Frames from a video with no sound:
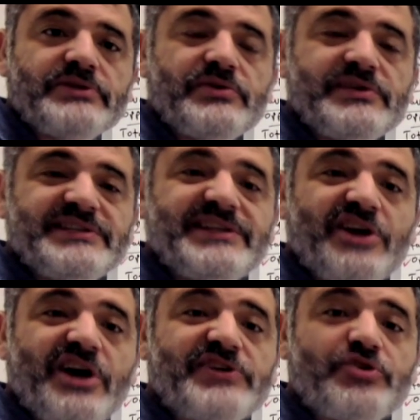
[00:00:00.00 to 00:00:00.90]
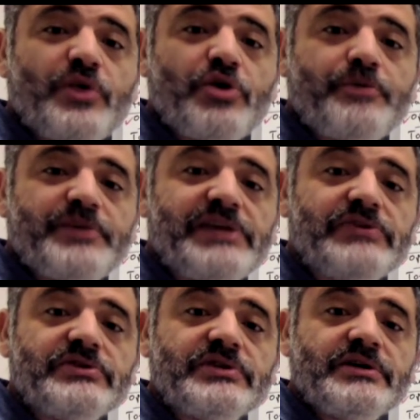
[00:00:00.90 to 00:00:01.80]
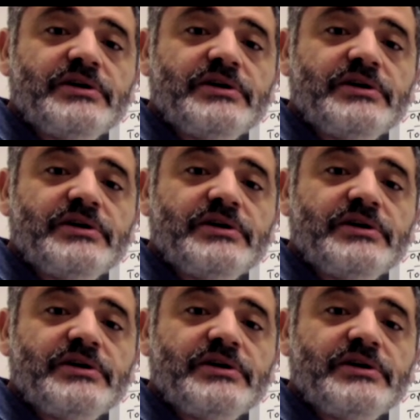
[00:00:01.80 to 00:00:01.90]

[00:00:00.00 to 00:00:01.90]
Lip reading: So this is the chi-square obtained.